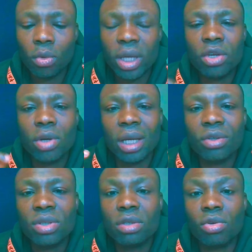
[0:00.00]
Okay, you can
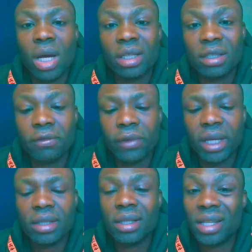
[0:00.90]
use it to
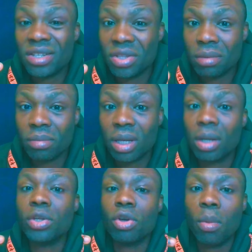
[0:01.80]
activate this number
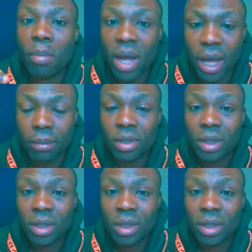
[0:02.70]
on your palm.